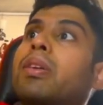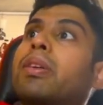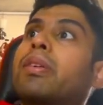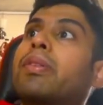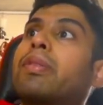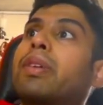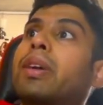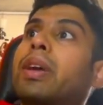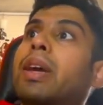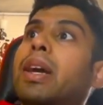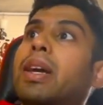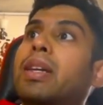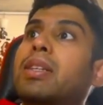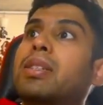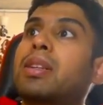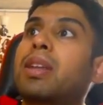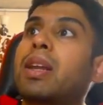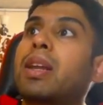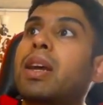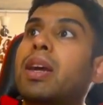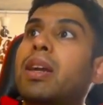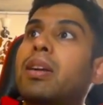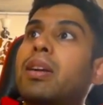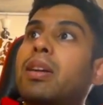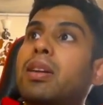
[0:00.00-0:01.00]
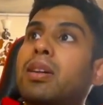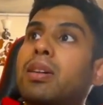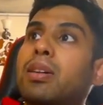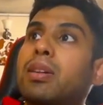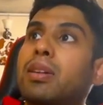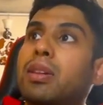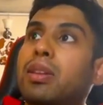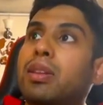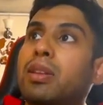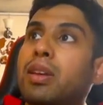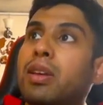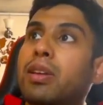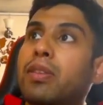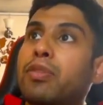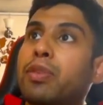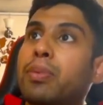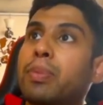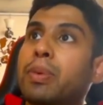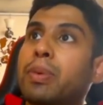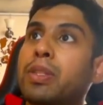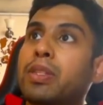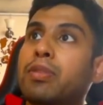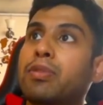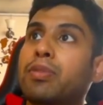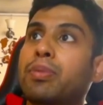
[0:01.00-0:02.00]
we extract the
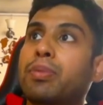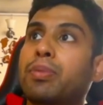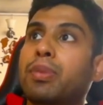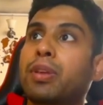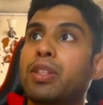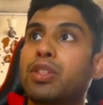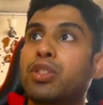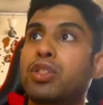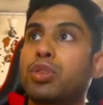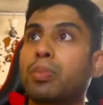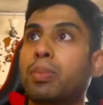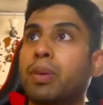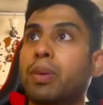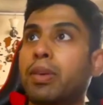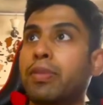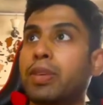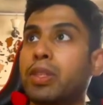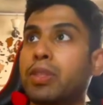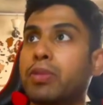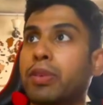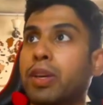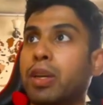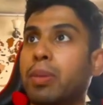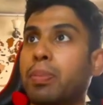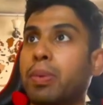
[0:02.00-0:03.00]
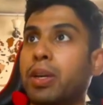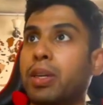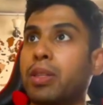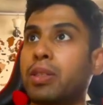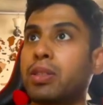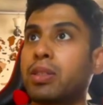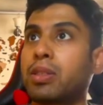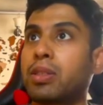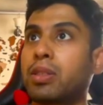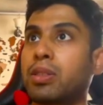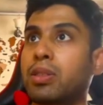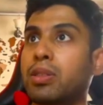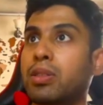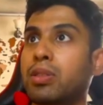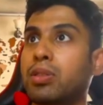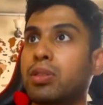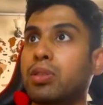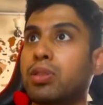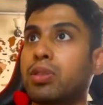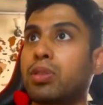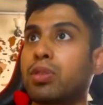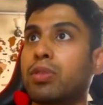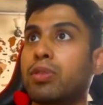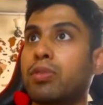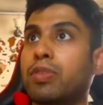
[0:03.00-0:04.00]
information from the resume which we had passed.
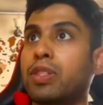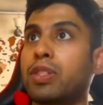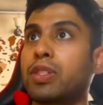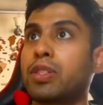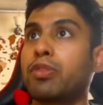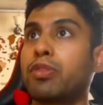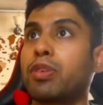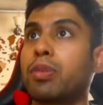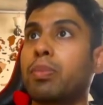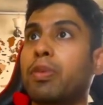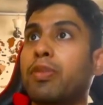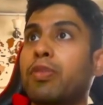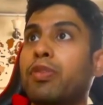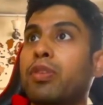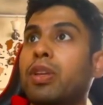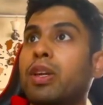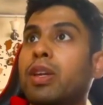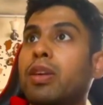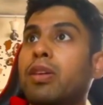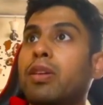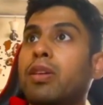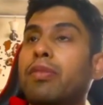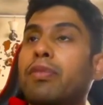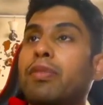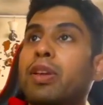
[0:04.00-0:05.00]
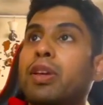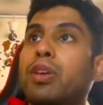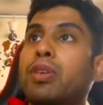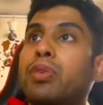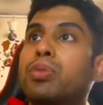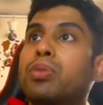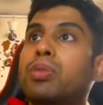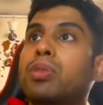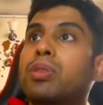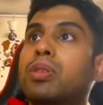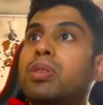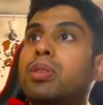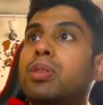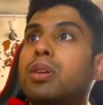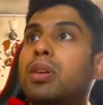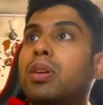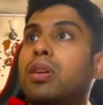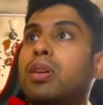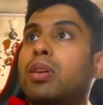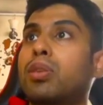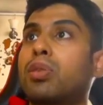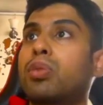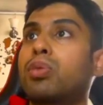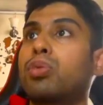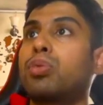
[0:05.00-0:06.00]
So first of all, before that, we use
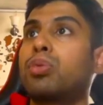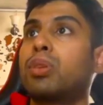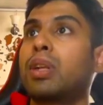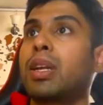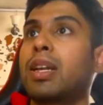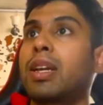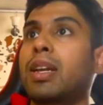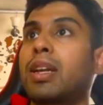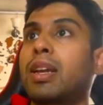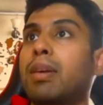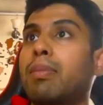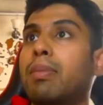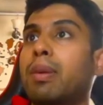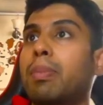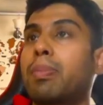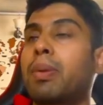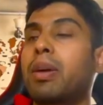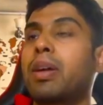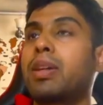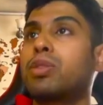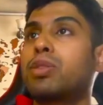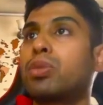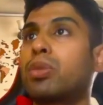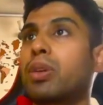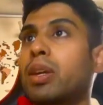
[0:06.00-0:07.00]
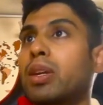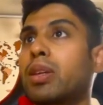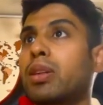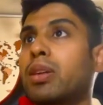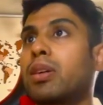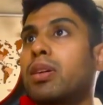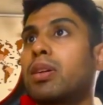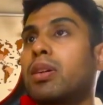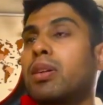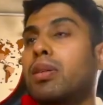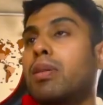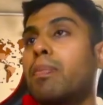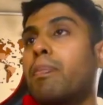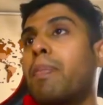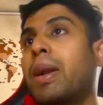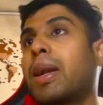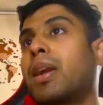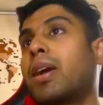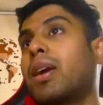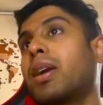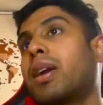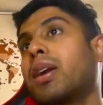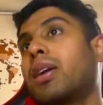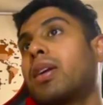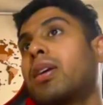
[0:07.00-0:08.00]
two Telegram APIs to get the
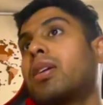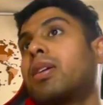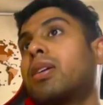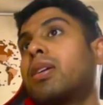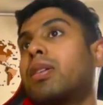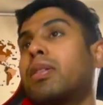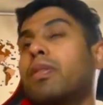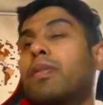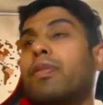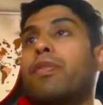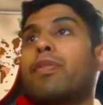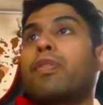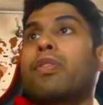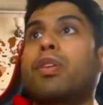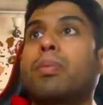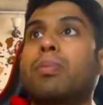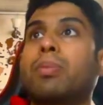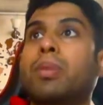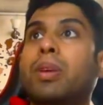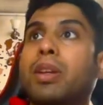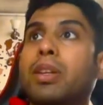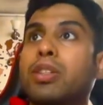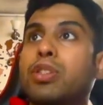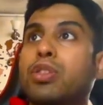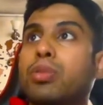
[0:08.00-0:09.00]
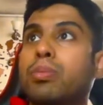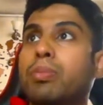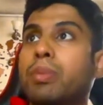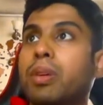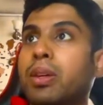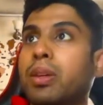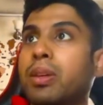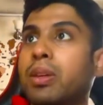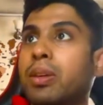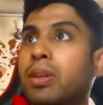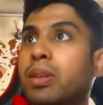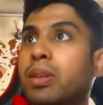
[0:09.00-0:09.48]
metadata from the resume